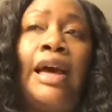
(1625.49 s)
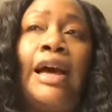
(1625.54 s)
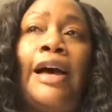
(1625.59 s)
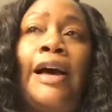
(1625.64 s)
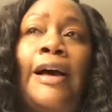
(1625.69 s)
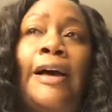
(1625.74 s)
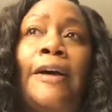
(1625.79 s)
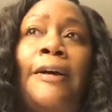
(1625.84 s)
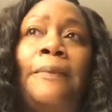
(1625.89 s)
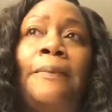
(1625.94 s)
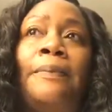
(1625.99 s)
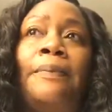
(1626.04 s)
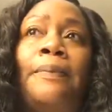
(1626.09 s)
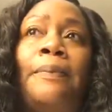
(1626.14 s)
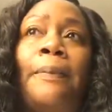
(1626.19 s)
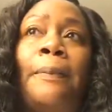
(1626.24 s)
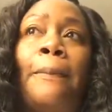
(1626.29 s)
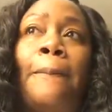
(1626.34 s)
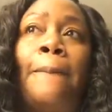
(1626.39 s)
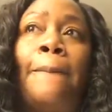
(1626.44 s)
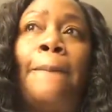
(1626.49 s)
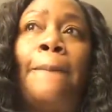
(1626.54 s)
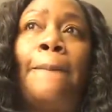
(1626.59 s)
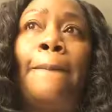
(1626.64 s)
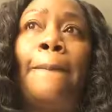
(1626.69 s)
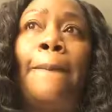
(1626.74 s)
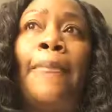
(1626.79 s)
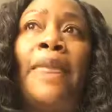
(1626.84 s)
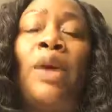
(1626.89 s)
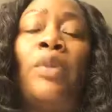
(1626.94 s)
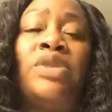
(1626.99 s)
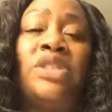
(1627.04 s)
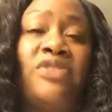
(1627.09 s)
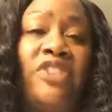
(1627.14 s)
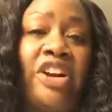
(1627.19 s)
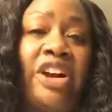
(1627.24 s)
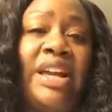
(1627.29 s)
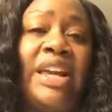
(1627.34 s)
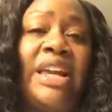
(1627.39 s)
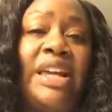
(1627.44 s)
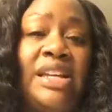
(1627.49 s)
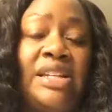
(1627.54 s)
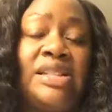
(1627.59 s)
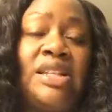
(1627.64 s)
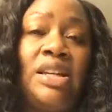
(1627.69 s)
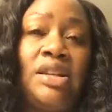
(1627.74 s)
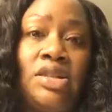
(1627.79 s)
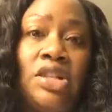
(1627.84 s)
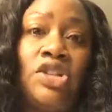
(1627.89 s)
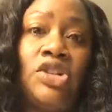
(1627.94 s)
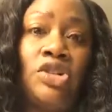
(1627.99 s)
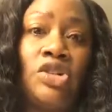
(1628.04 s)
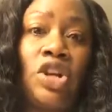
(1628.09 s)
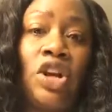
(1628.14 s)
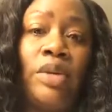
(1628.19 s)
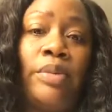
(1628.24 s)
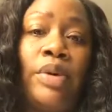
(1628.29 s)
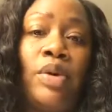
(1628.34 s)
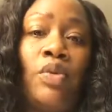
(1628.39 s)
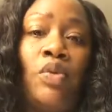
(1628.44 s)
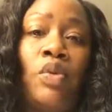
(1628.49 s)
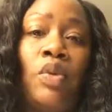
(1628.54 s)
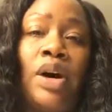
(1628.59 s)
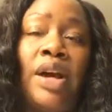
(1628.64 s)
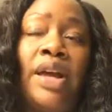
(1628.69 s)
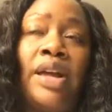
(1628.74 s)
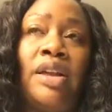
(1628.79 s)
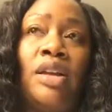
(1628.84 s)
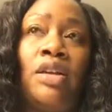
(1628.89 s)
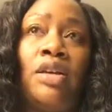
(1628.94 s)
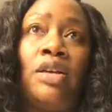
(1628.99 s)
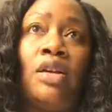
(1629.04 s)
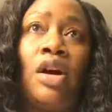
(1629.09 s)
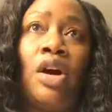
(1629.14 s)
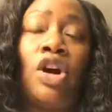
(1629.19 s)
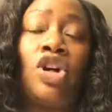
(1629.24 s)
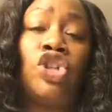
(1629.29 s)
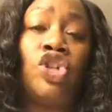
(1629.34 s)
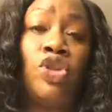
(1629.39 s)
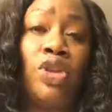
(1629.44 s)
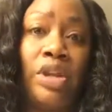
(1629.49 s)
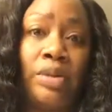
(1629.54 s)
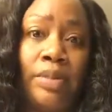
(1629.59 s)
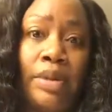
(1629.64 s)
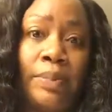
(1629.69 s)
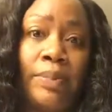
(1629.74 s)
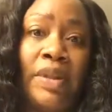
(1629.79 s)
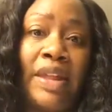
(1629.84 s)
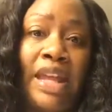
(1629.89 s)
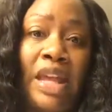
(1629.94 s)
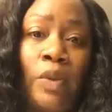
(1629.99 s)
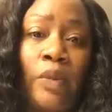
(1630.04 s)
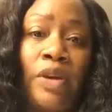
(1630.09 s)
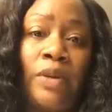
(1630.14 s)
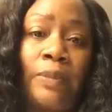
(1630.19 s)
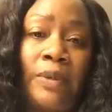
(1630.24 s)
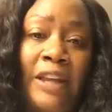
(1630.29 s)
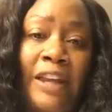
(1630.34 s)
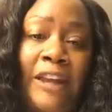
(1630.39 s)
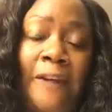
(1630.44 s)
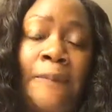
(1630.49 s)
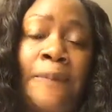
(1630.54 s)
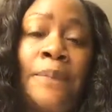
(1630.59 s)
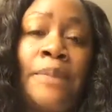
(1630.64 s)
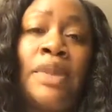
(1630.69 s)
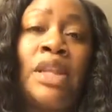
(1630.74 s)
it was very easy to determine what our treatment plan would be.